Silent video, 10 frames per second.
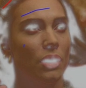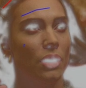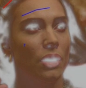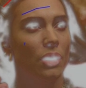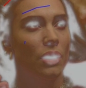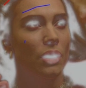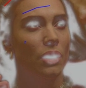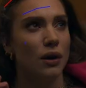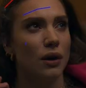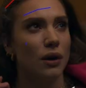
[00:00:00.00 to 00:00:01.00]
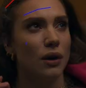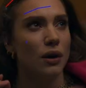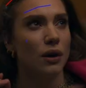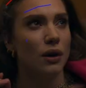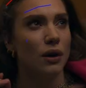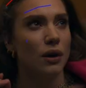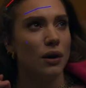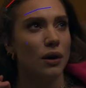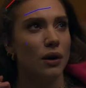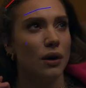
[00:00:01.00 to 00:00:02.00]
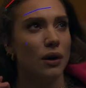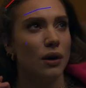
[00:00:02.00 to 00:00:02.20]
(silence)